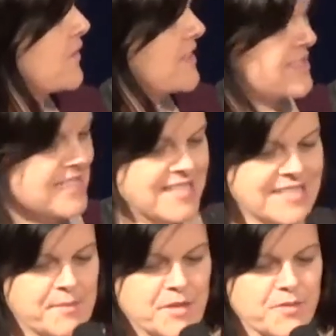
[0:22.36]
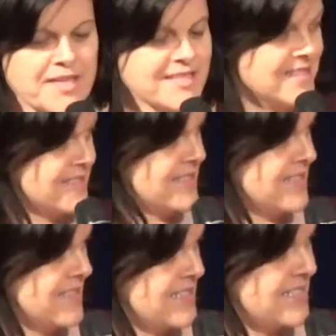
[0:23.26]
of listing some of the reasons
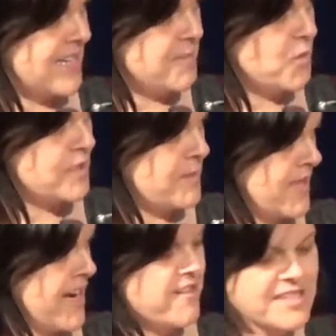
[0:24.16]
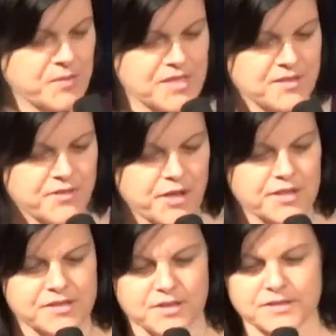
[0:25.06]
that, or some of the areas we should
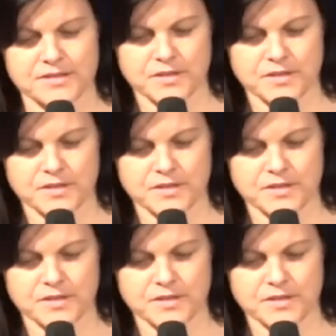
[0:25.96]
focus on.